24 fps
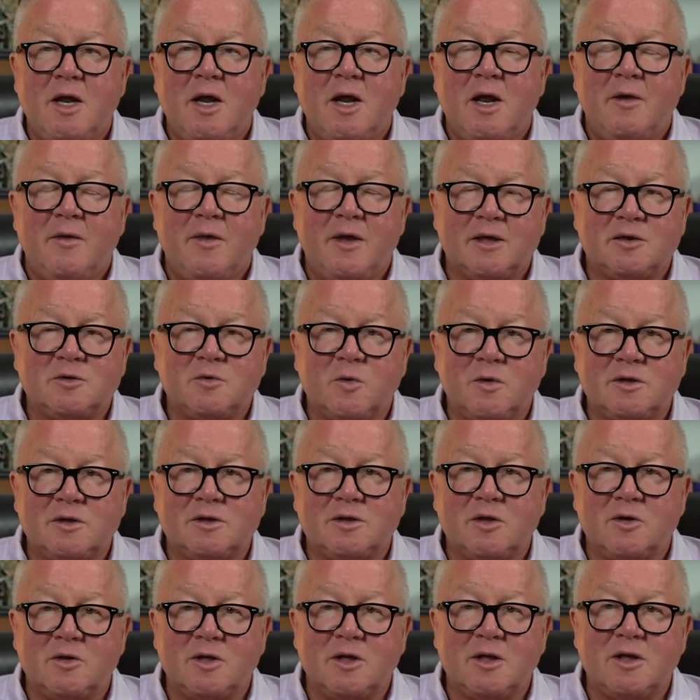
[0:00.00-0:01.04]
That's where you
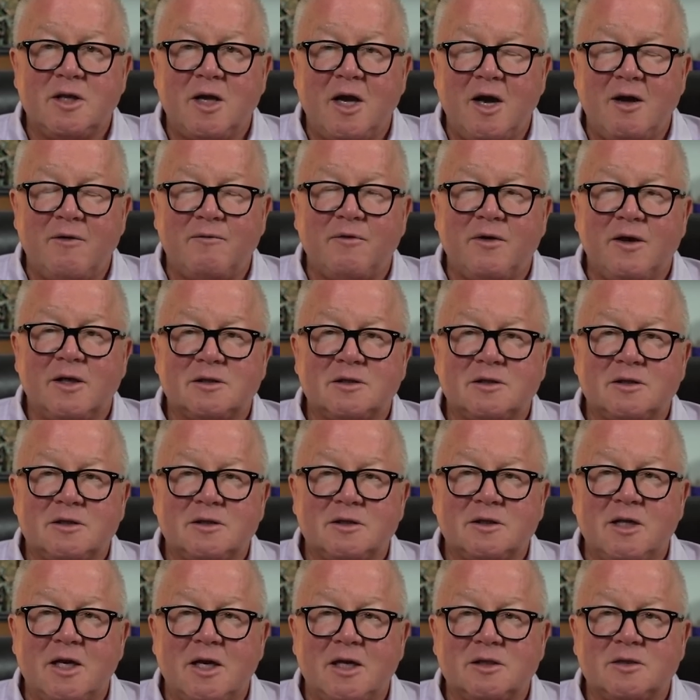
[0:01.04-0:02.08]
start getting the hot flashes
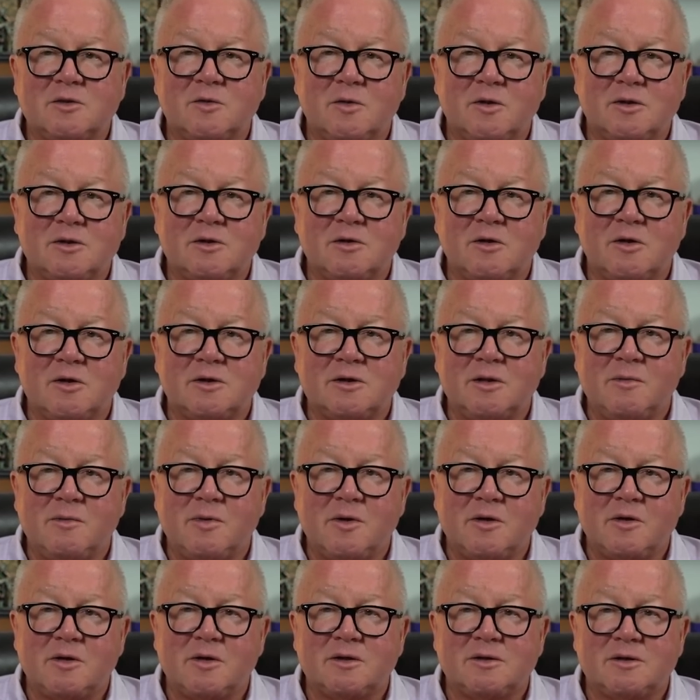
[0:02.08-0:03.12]
and night sweats, crazy
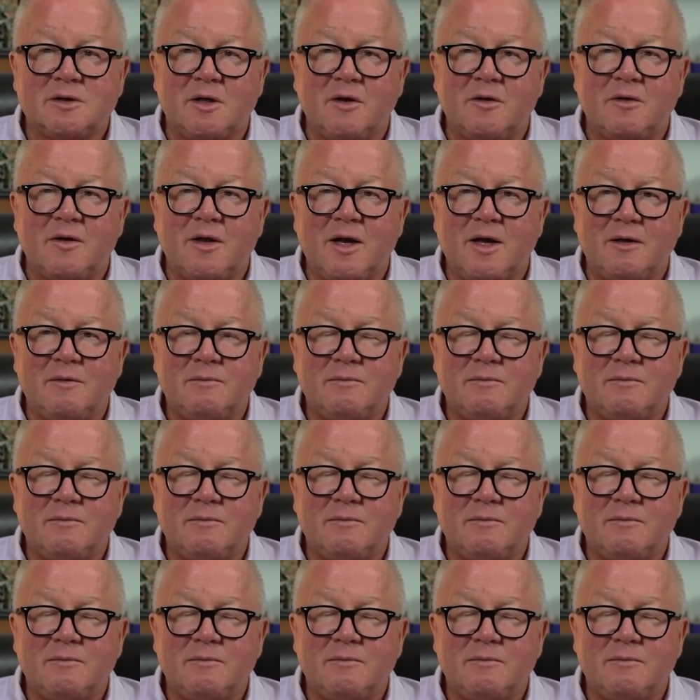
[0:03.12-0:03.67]
periods, all that.